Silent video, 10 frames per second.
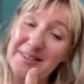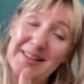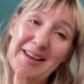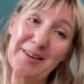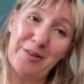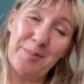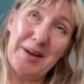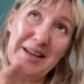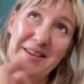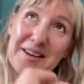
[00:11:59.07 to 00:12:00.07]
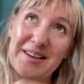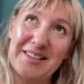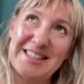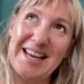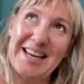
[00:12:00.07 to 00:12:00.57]
Like for me,
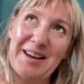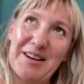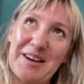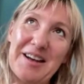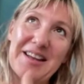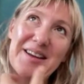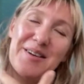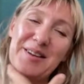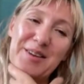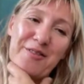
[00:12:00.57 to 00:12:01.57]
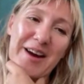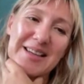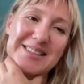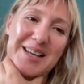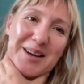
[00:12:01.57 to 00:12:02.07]
taking the
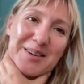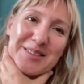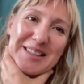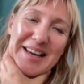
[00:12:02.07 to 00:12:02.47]
fast out of the